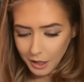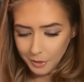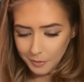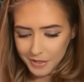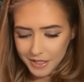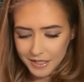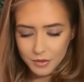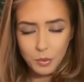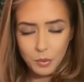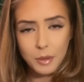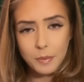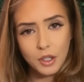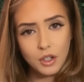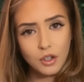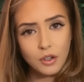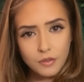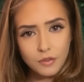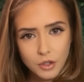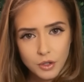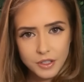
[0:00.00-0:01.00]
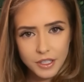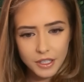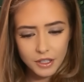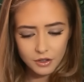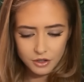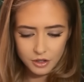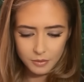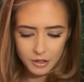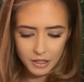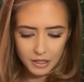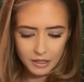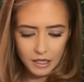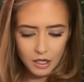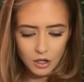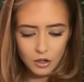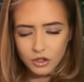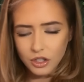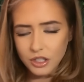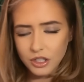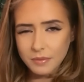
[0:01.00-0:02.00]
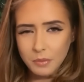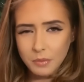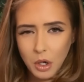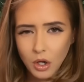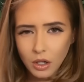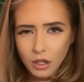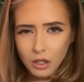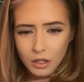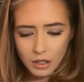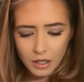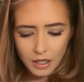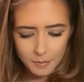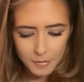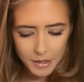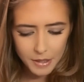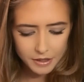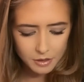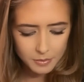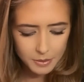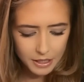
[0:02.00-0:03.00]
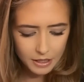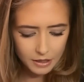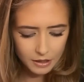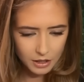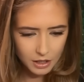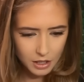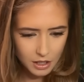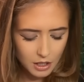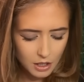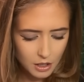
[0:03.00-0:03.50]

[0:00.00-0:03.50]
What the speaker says: is a wee bit confusing or something like that, or just small at the beginning.